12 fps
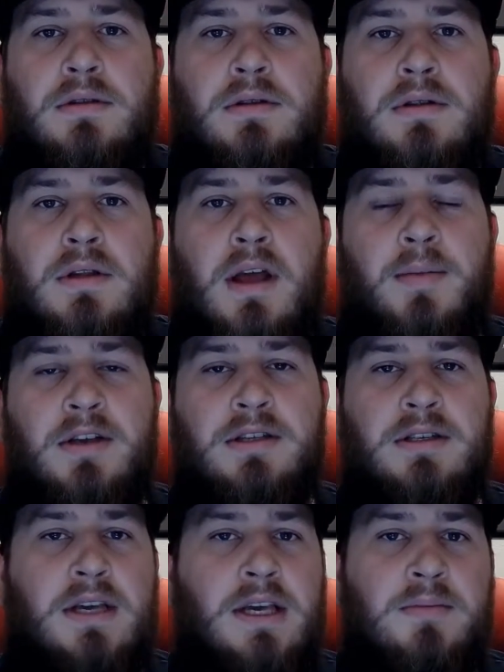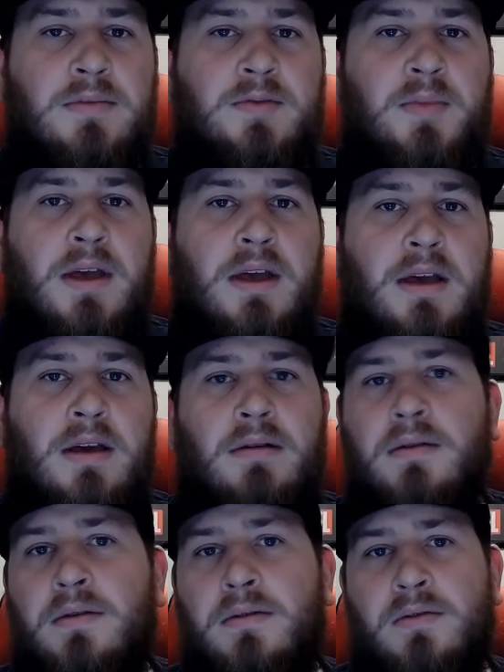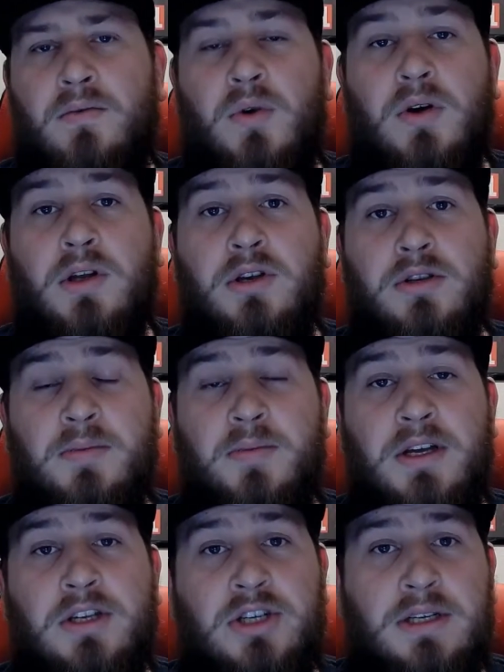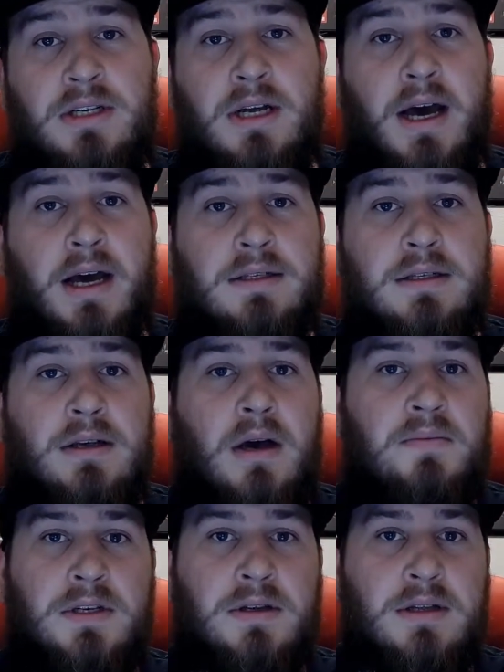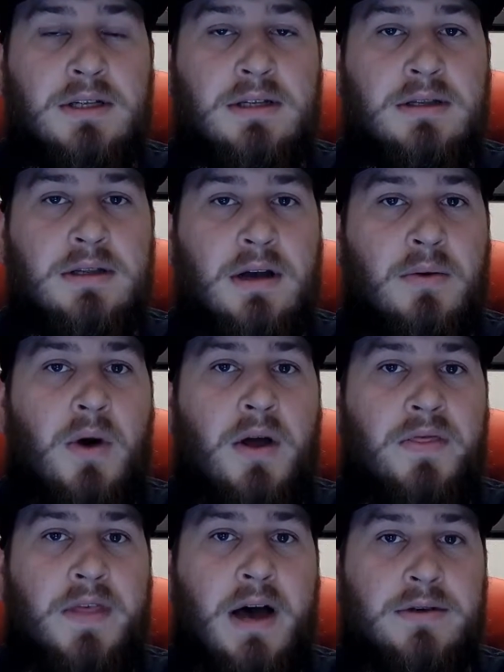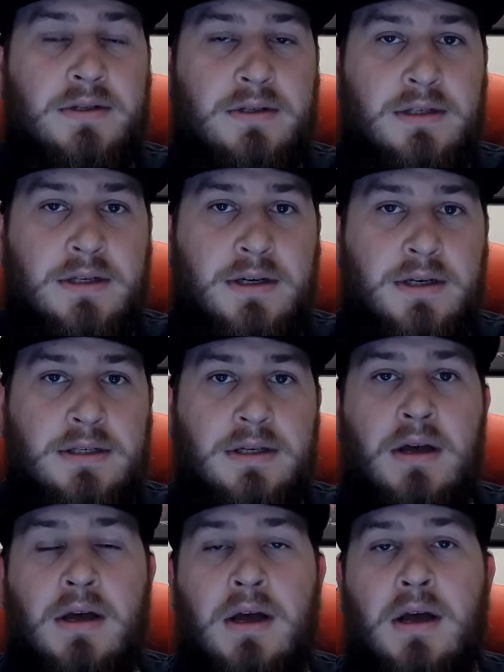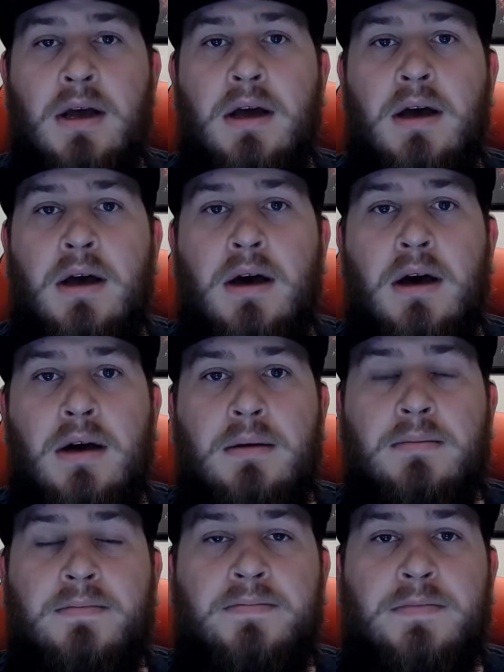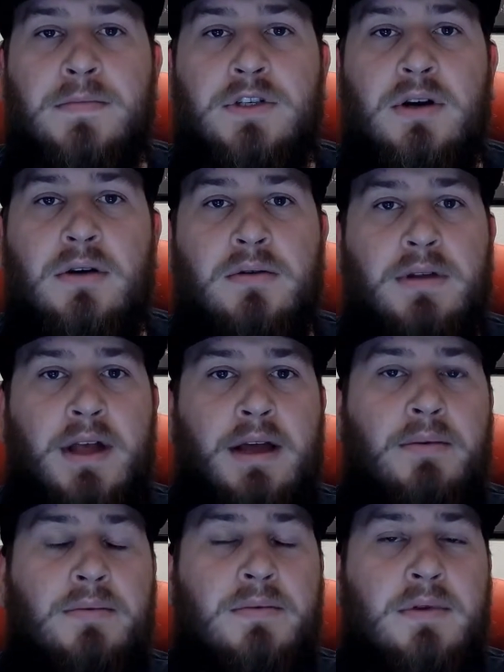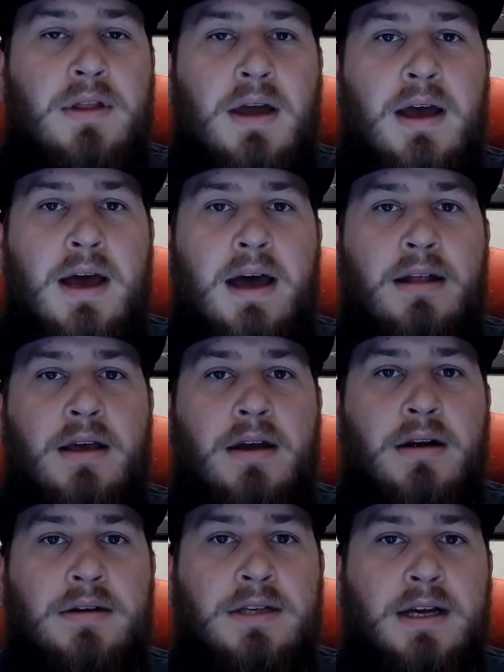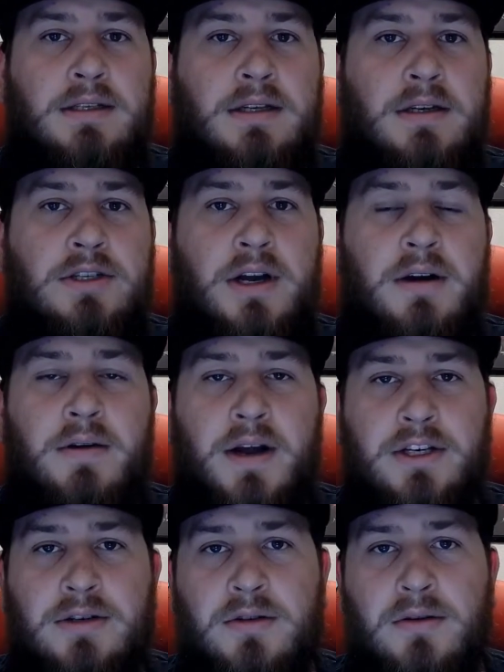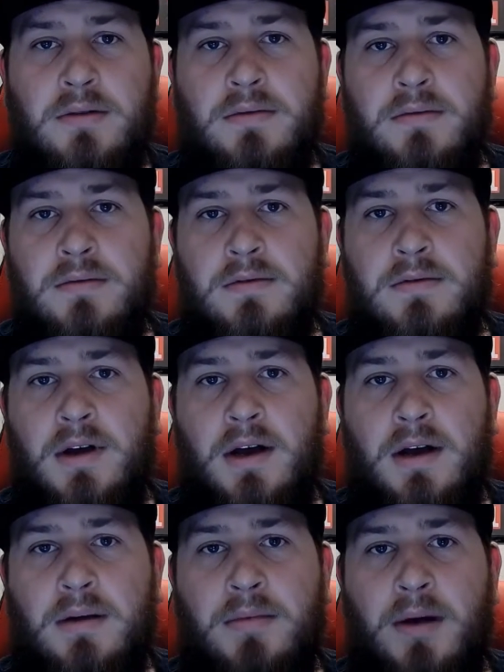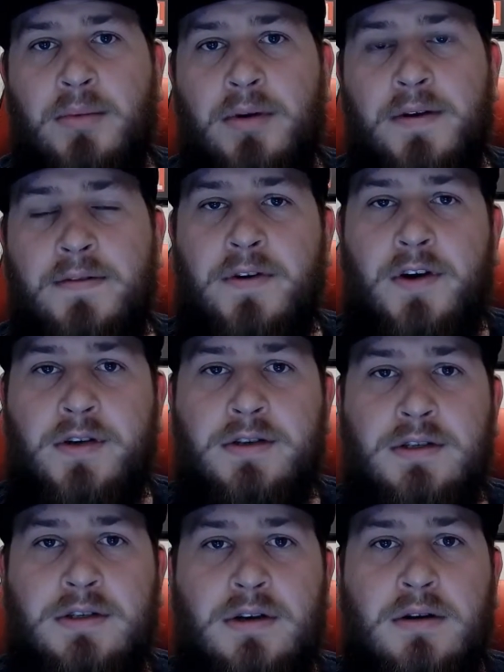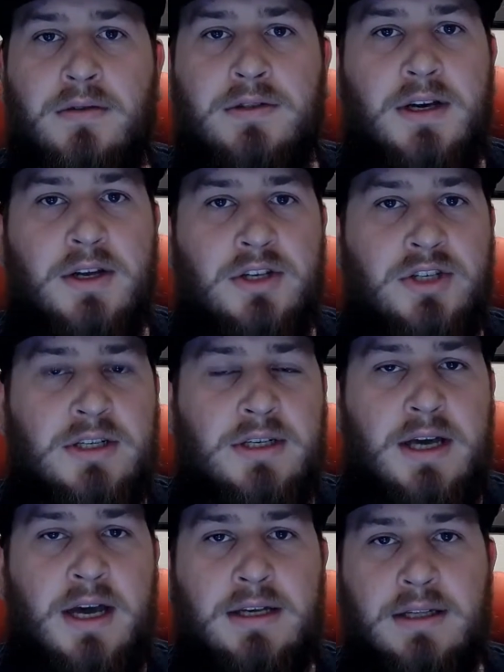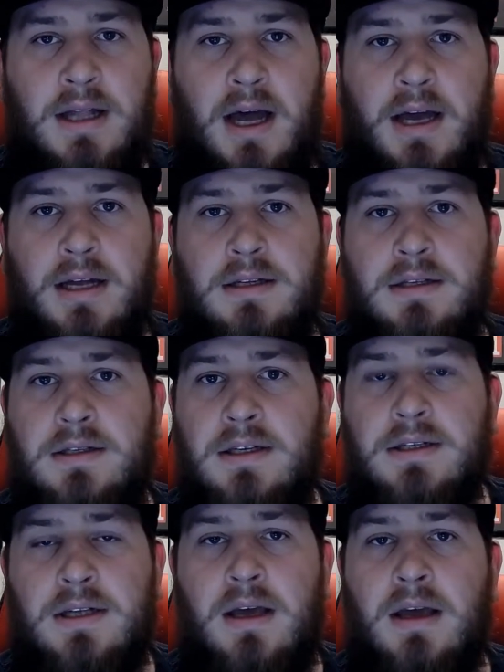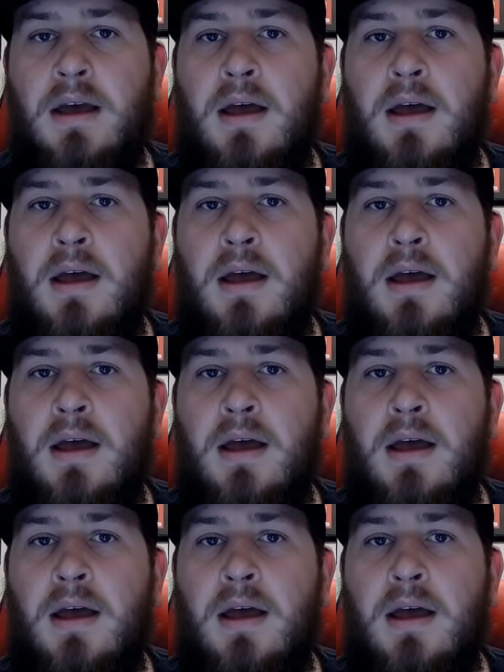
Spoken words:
naming schemes being, well, it used to be GTX up till the 1000 series. So they had theirs as a generational number first. So it was like a GTX 960.